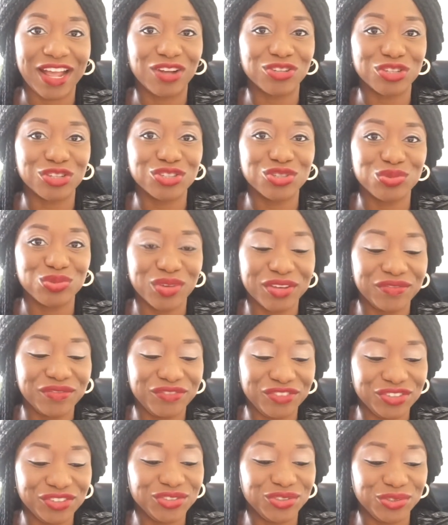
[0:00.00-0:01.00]
I'll just do a
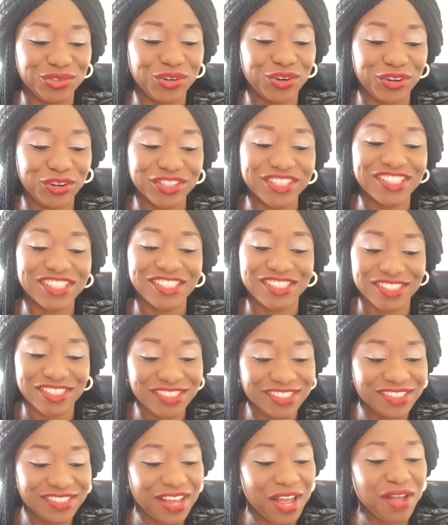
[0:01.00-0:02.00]
video on
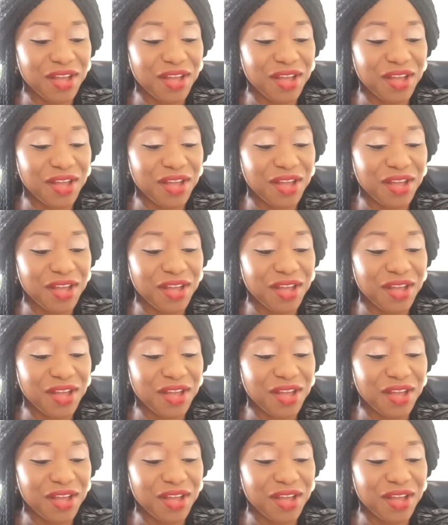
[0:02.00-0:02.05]
this.